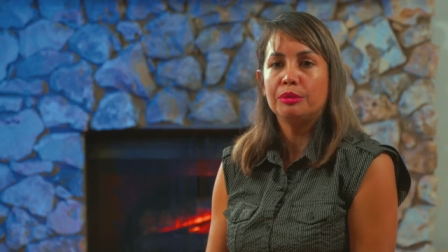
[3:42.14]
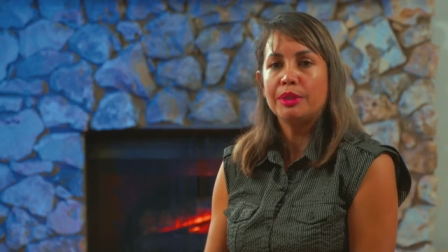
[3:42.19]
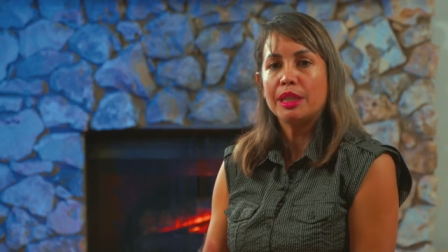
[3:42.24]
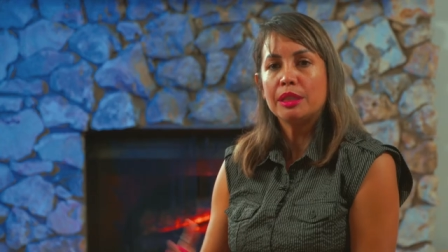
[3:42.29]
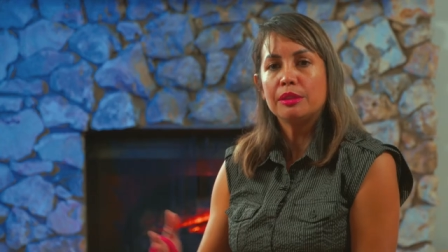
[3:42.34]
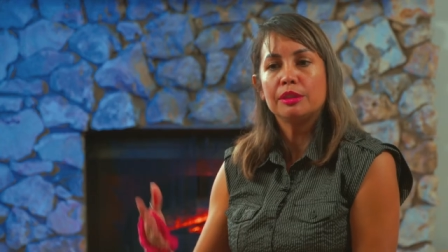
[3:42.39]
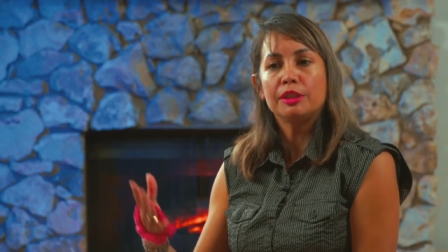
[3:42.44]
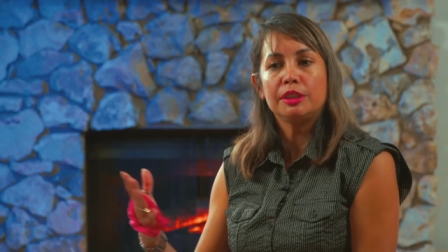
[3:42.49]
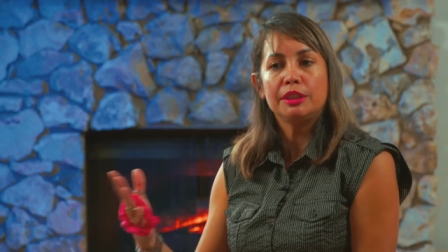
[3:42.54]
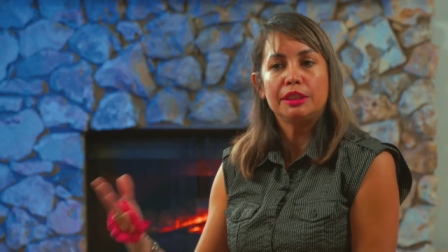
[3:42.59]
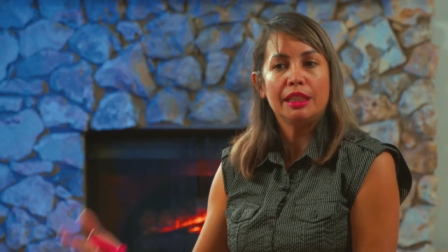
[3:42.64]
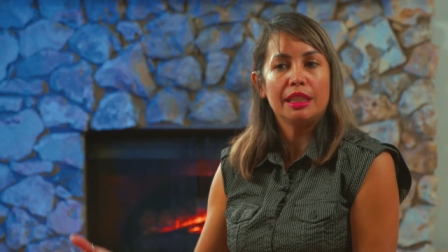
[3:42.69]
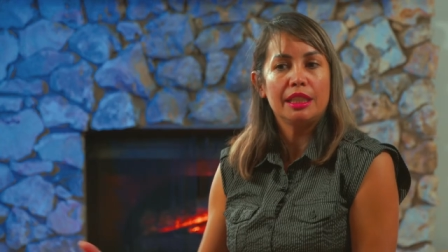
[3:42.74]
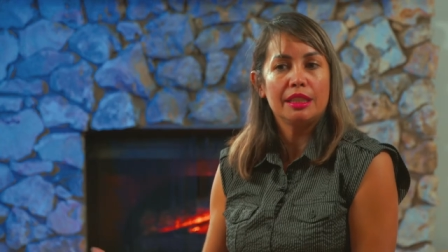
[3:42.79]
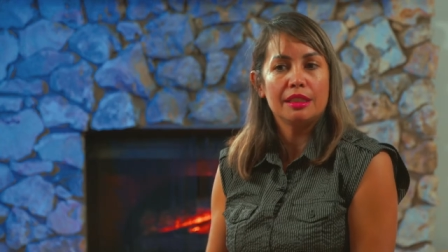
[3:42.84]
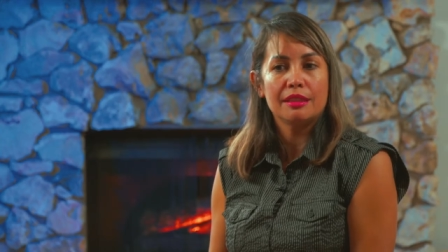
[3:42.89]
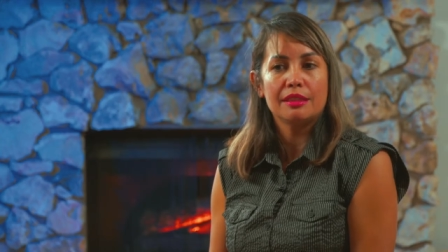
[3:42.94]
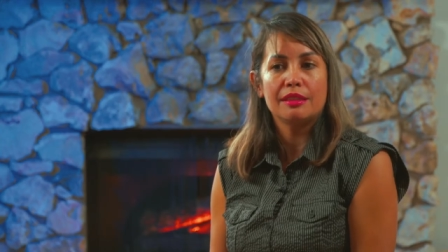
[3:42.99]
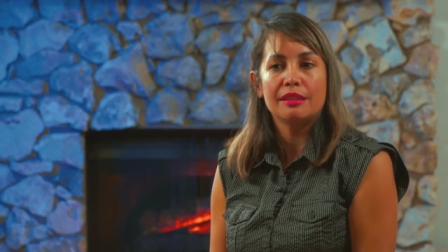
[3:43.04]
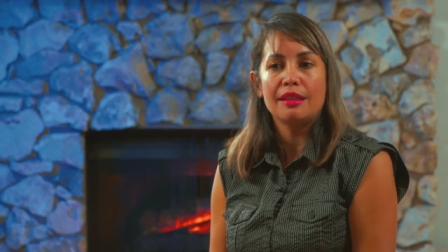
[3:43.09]
regular
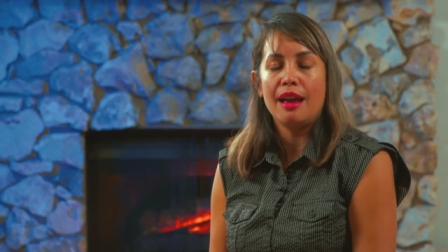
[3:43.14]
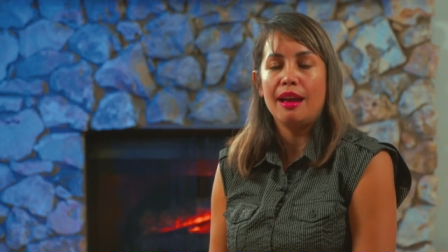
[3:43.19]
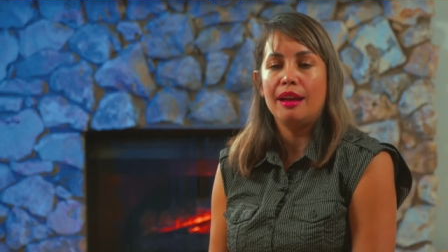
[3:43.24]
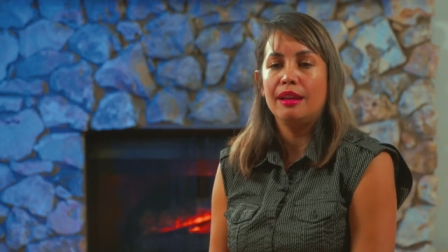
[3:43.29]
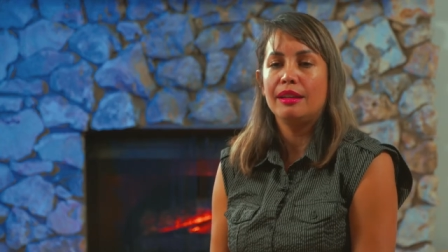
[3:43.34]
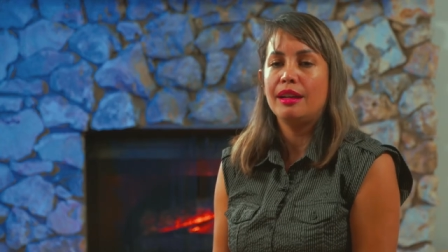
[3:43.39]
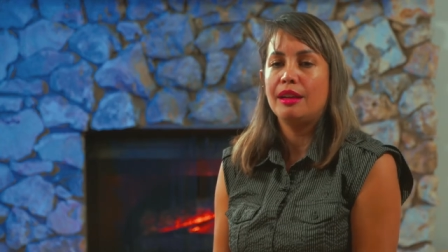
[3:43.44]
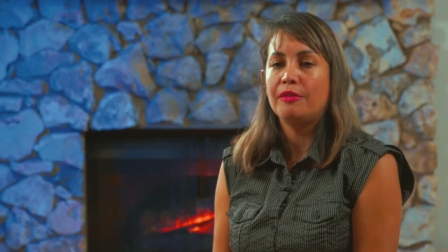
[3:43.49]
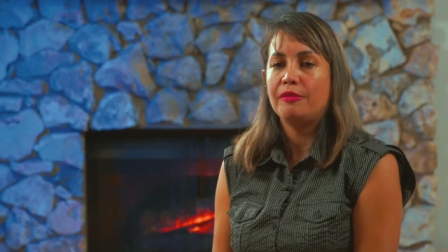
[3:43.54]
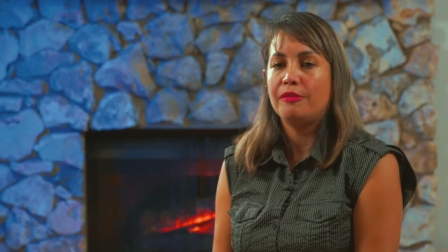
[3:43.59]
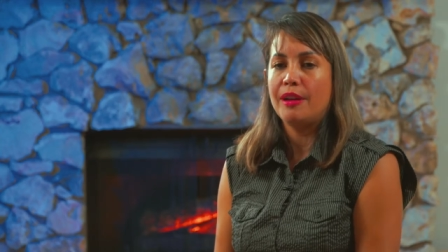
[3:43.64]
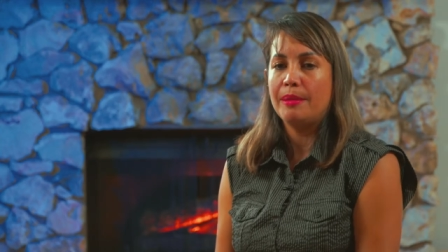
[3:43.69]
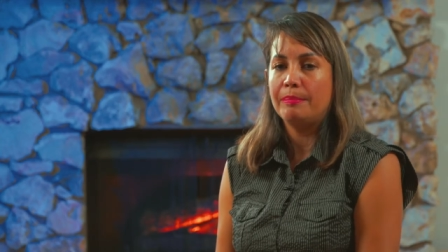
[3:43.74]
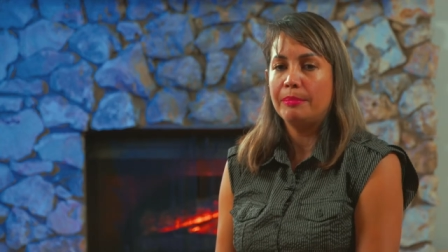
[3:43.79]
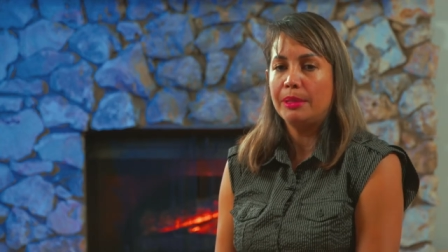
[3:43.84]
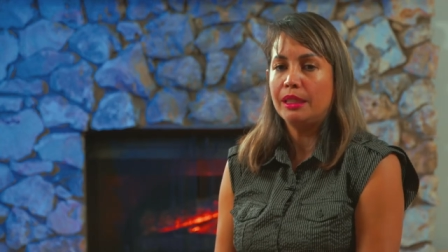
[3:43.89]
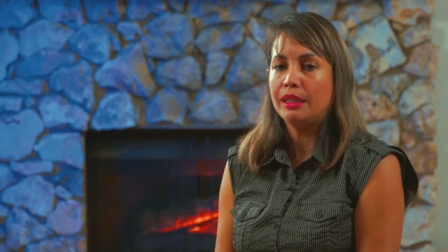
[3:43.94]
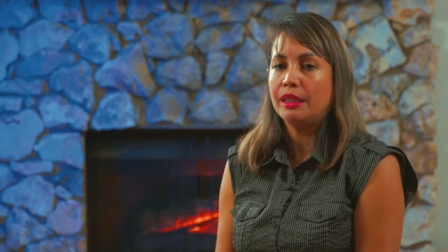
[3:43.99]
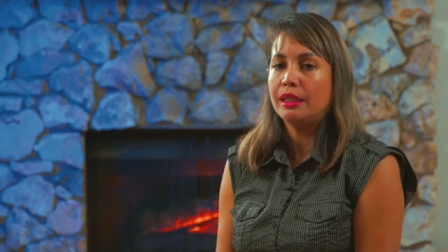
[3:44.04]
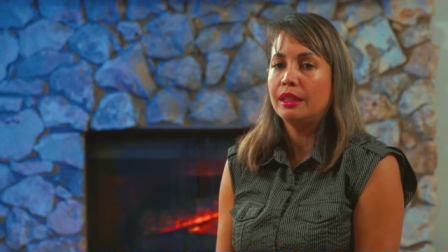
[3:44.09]
things that a
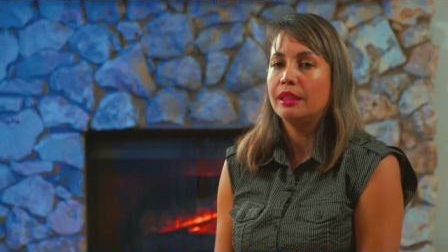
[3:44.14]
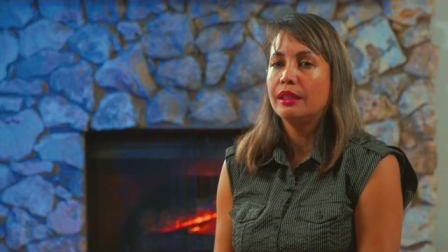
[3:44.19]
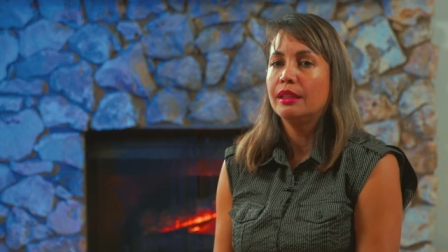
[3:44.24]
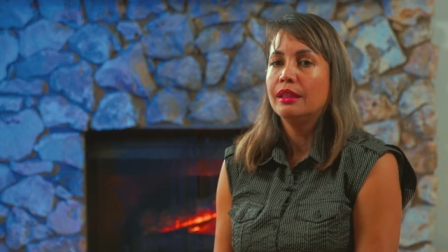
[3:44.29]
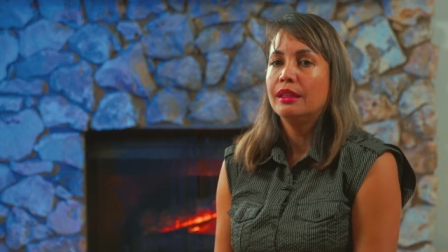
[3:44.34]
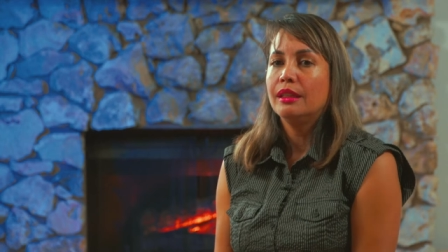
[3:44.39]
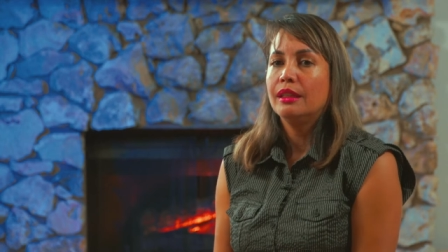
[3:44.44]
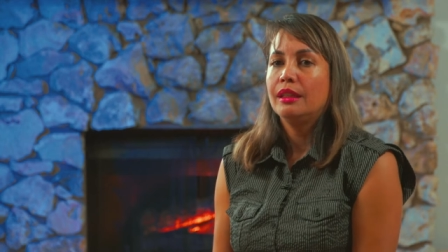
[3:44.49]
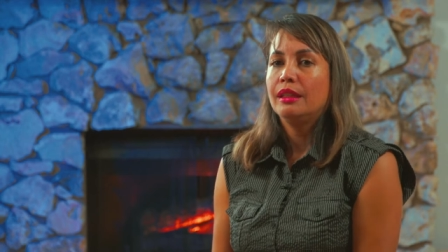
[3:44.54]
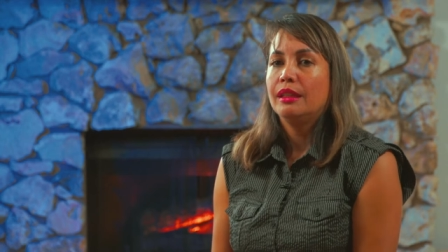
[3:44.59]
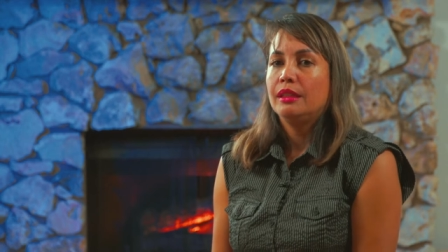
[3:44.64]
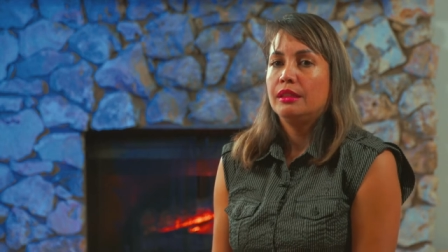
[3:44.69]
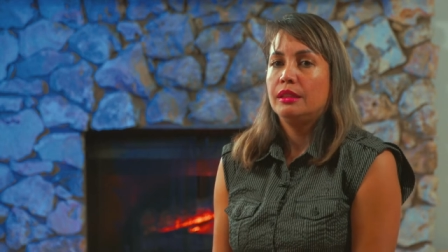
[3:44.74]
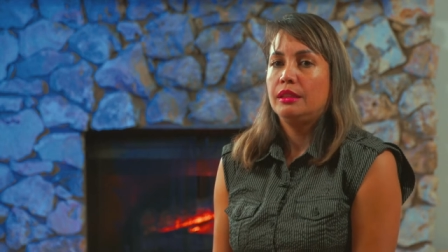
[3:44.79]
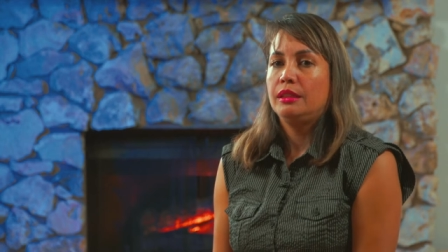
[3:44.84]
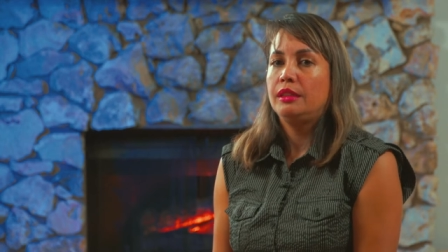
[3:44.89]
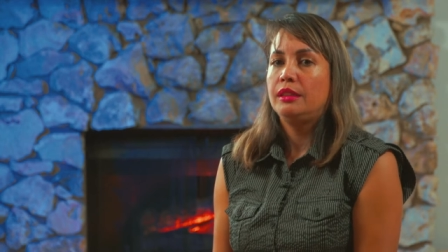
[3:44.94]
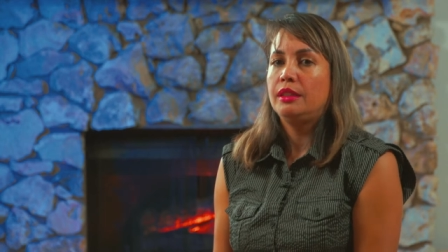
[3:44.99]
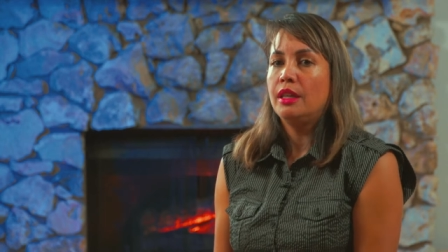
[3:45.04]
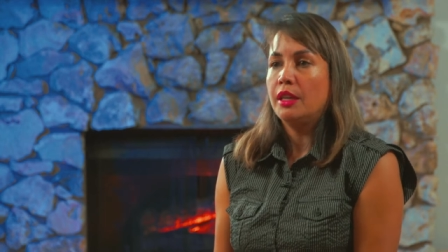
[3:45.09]
family
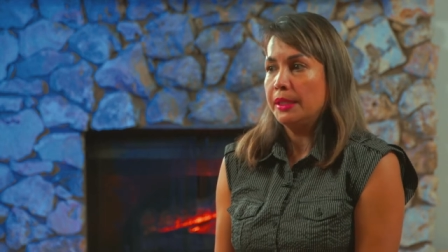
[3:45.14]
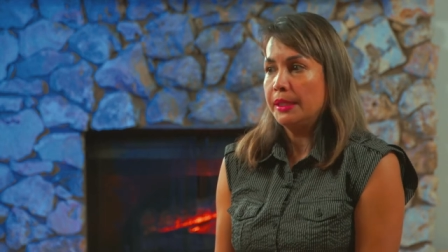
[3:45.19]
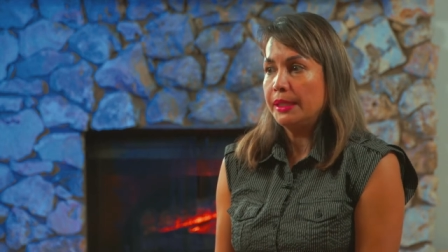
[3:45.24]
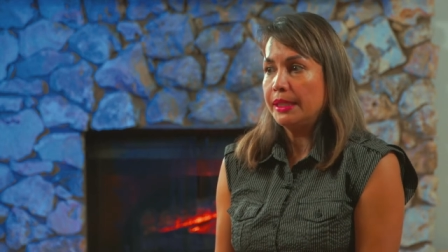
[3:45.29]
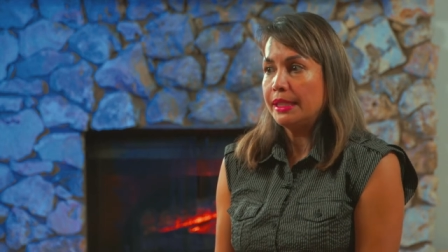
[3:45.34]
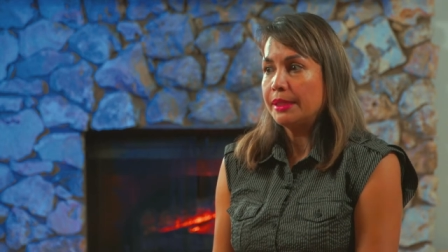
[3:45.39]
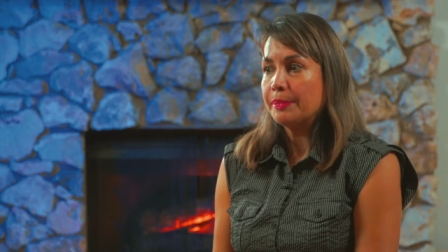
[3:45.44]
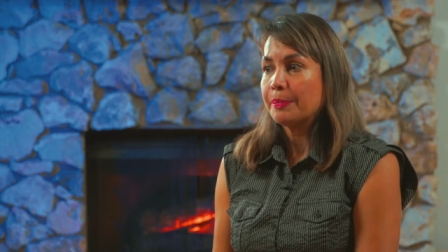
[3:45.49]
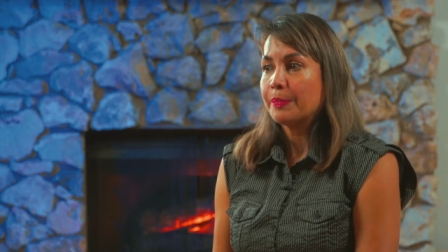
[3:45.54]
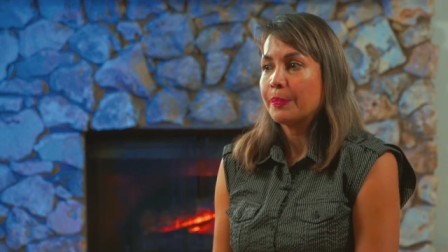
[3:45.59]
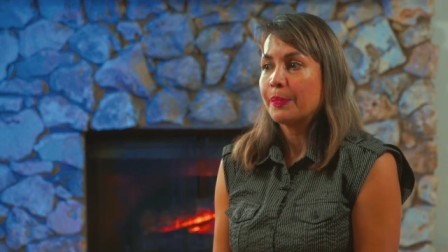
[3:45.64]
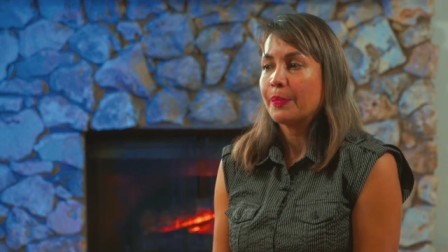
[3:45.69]
does.